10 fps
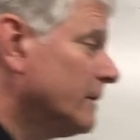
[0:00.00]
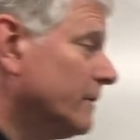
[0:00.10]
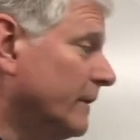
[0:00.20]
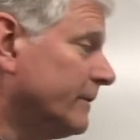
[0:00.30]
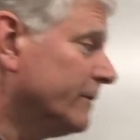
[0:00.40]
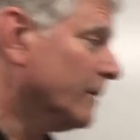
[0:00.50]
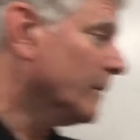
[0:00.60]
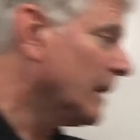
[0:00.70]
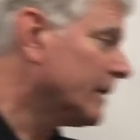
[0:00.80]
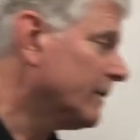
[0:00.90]
So this is the
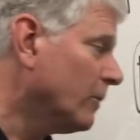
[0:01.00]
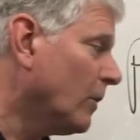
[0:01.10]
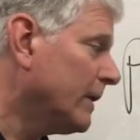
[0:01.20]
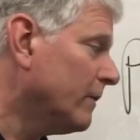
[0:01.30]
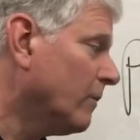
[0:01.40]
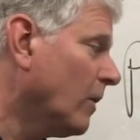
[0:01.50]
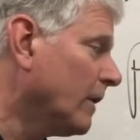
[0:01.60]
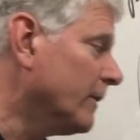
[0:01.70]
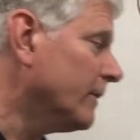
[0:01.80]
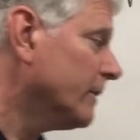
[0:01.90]
molecular weight of water.